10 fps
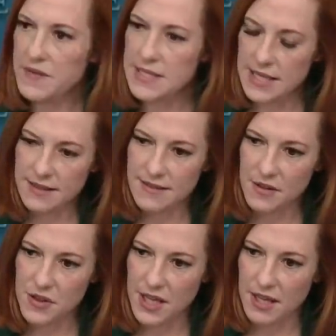seen
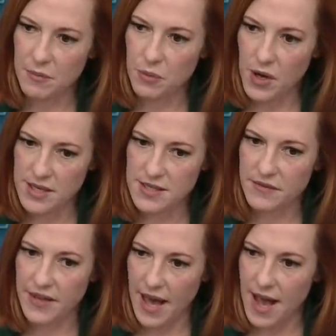the price
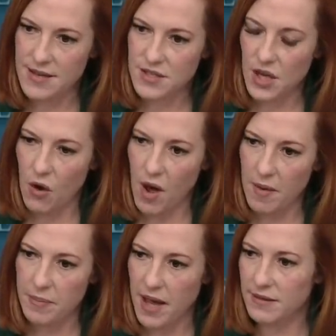of gas go
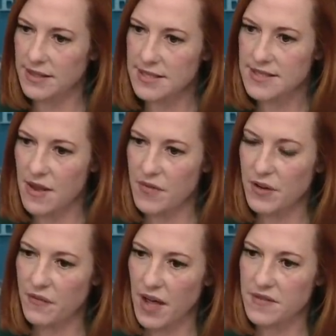up at least
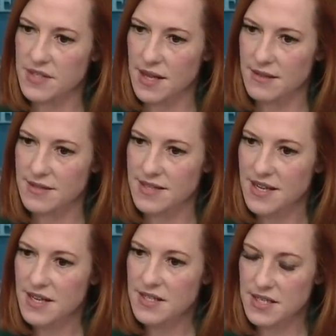75 cents
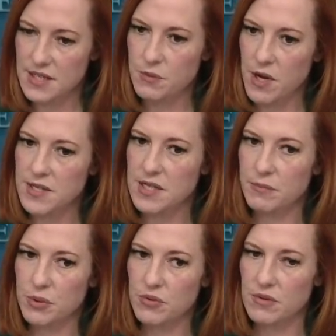since
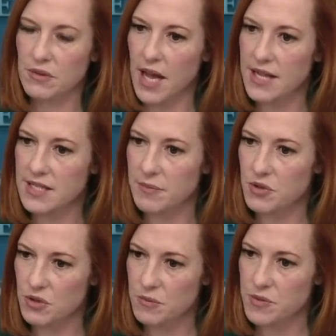President Putin lined up
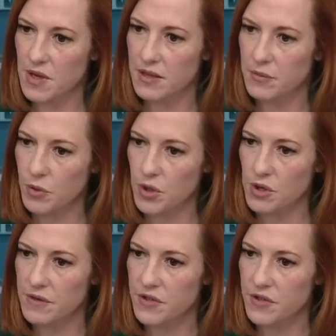troops on the border of